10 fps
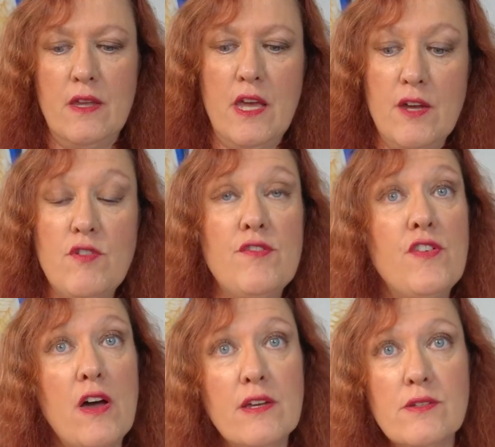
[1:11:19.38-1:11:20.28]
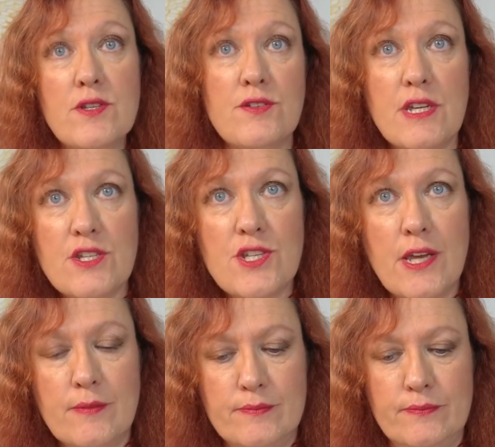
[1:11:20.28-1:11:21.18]
a reviled
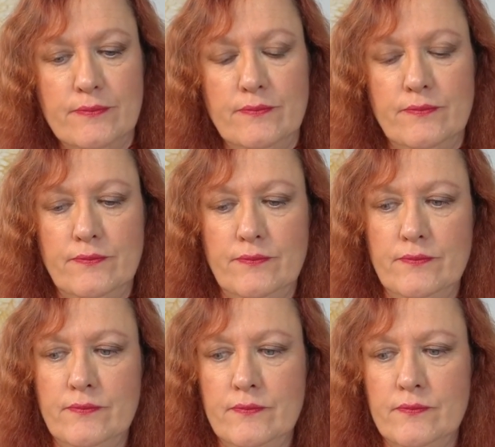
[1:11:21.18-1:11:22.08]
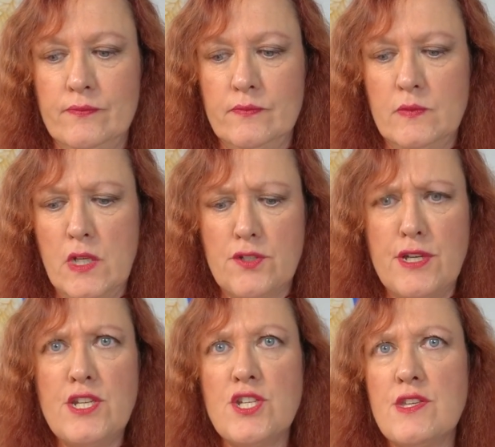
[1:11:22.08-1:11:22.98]
creature, a
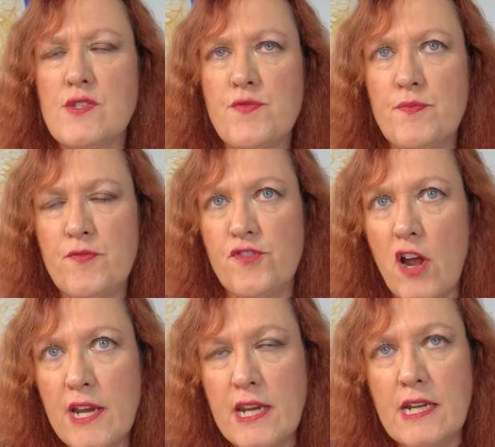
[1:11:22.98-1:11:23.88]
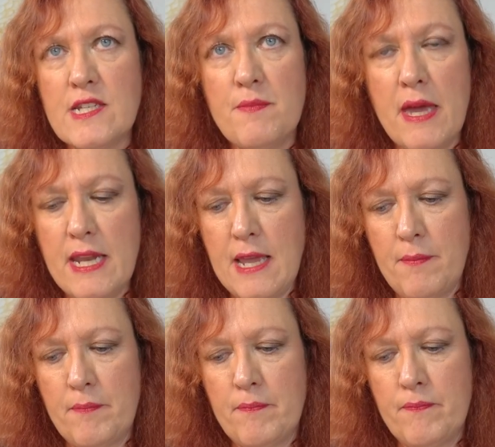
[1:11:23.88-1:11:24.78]
creature that's frightening to many,
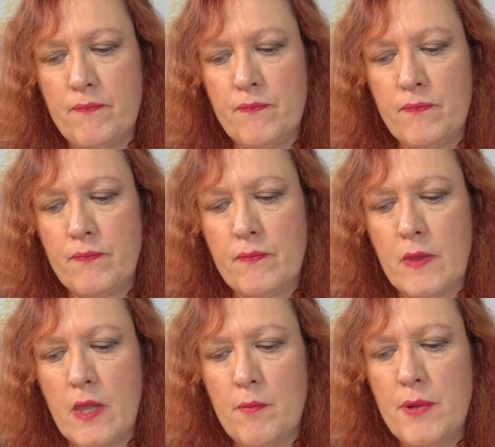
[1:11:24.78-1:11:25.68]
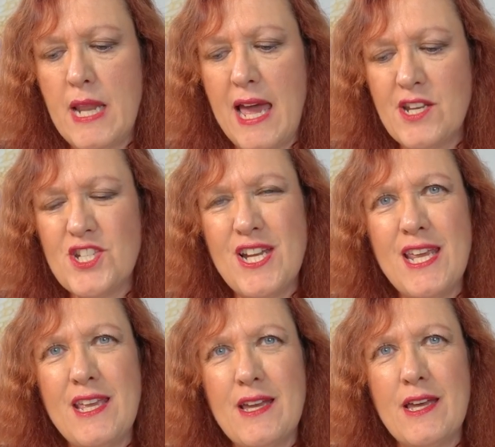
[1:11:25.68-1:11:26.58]
but
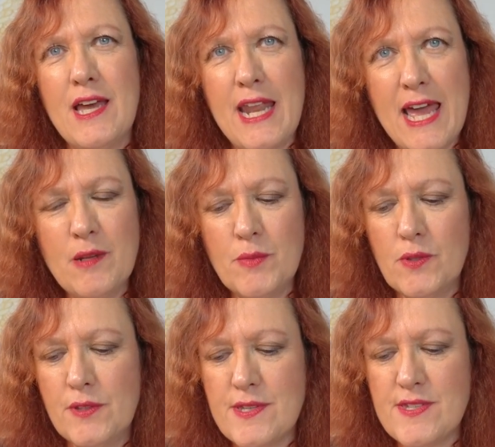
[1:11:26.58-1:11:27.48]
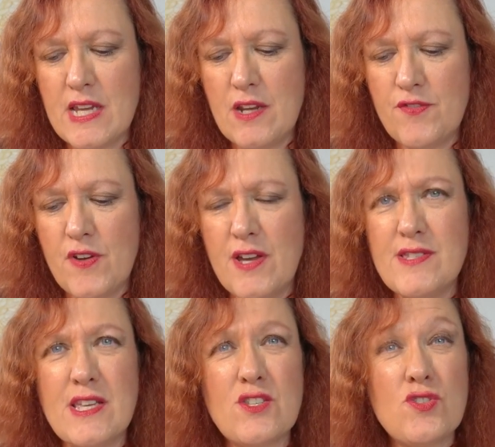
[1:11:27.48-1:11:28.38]
actually an animal that
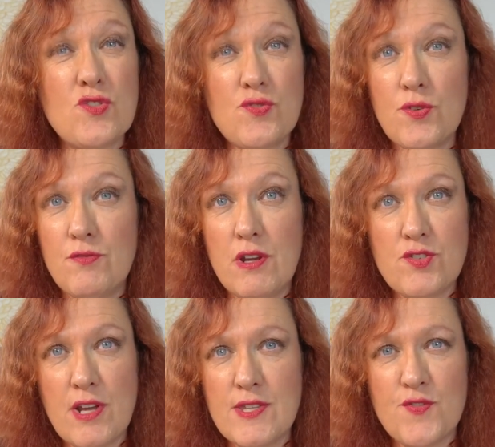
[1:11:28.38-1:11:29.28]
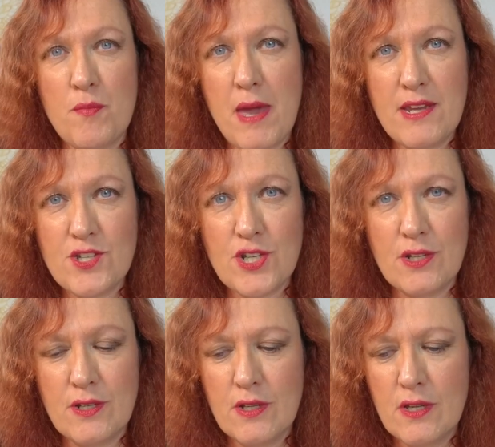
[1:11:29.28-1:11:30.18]
signifies extraordinary
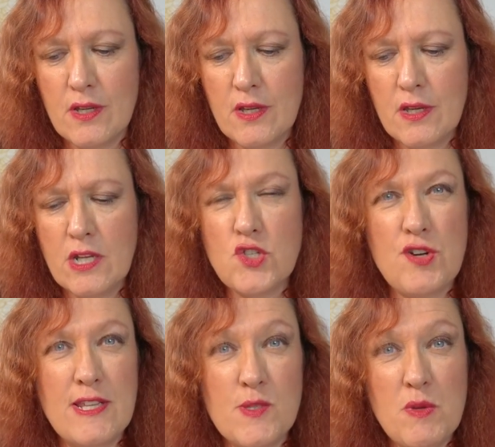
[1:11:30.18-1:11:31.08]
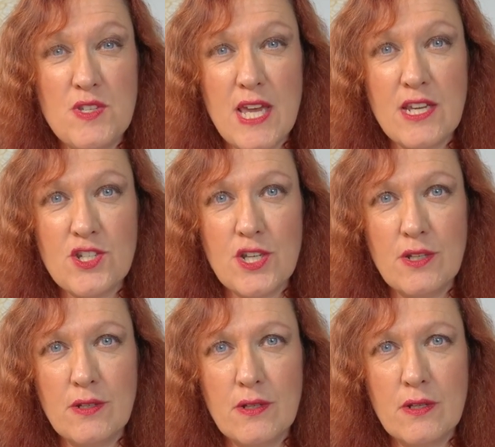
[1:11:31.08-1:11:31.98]
transformation and transmutation.